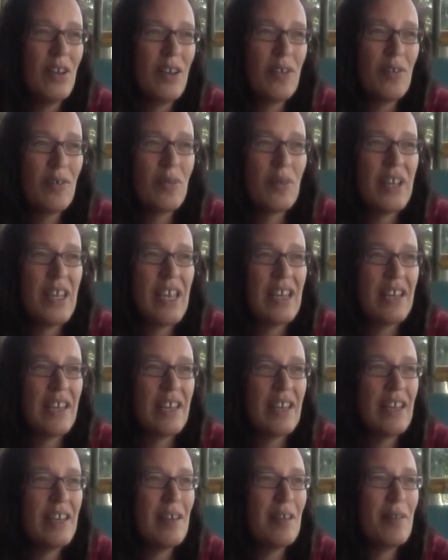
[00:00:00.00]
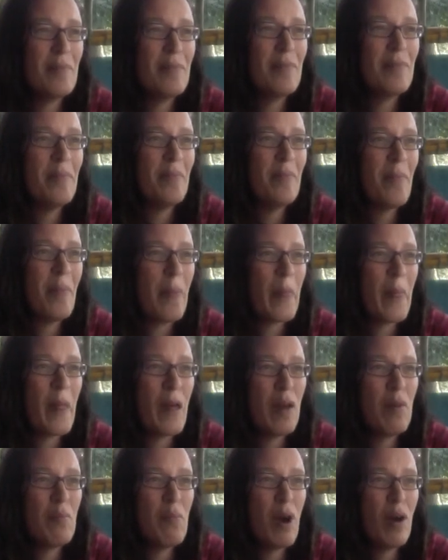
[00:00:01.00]
we had a
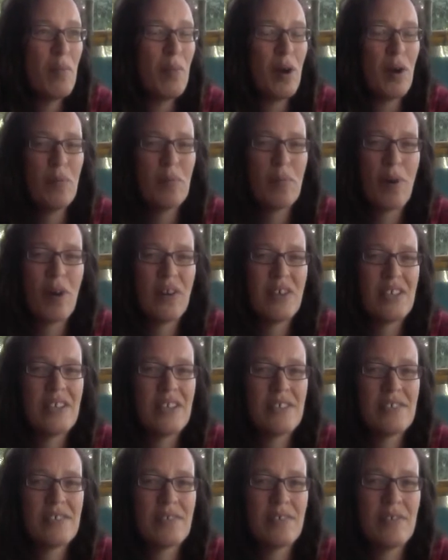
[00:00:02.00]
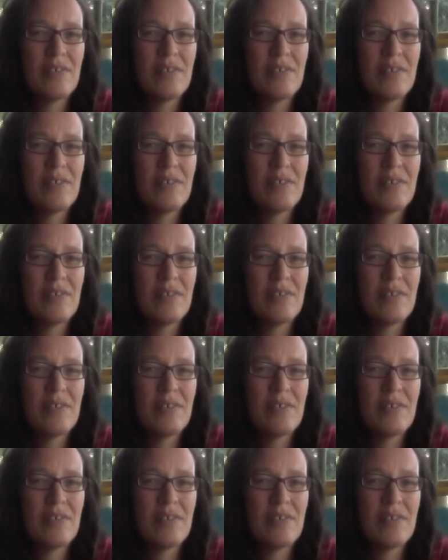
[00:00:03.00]
mobile protest